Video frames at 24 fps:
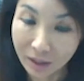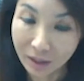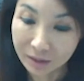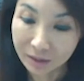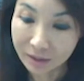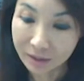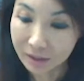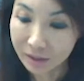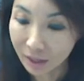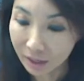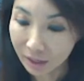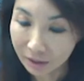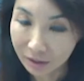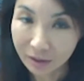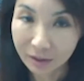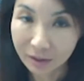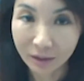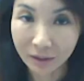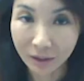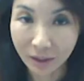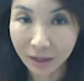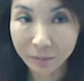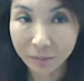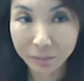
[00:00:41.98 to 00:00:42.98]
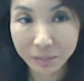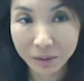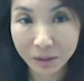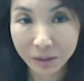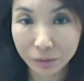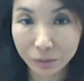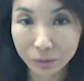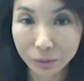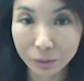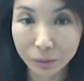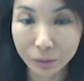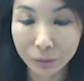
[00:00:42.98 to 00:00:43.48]
And he kind of led me
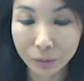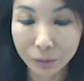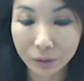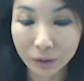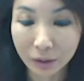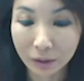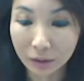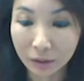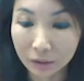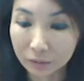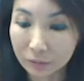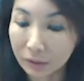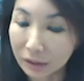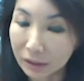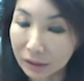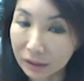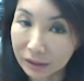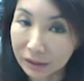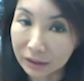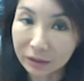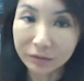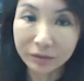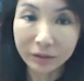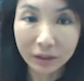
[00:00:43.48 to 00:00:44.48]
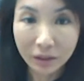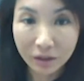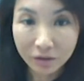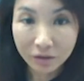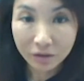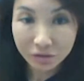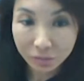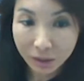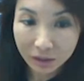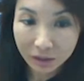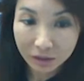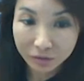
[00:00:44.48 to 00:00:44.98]
through the leaving
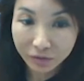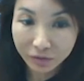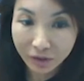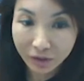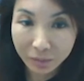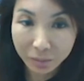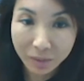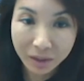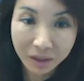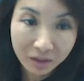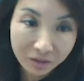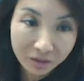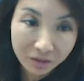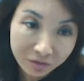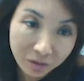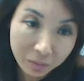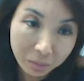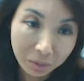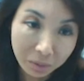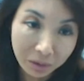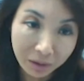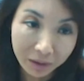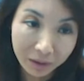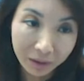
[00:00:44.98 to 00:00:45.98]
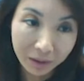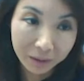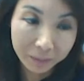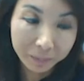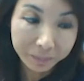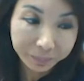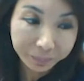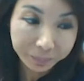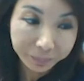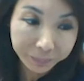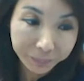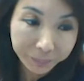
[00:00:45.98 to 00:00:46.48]
of my defined benefit plan.
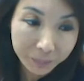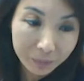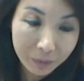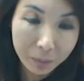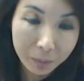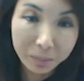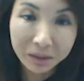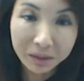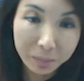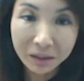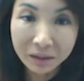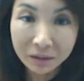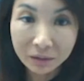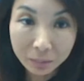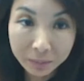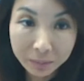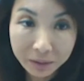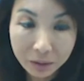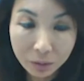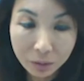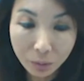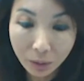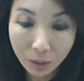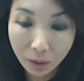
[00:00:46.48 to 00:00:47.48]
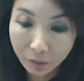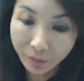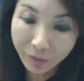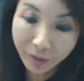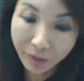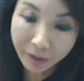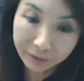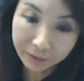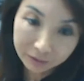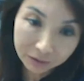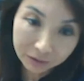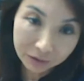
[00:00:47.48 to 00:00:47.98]
But in the meanwhile,
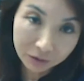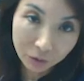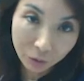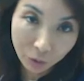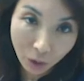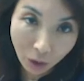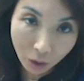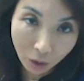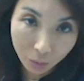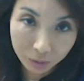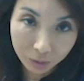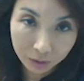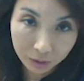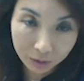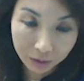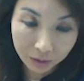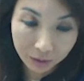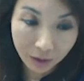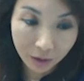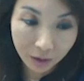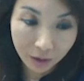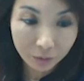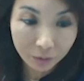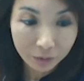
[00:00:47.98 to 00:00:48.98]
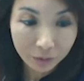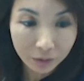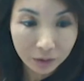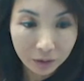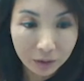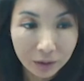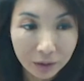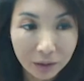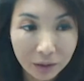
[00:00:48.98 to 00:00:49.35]
that's still not working out.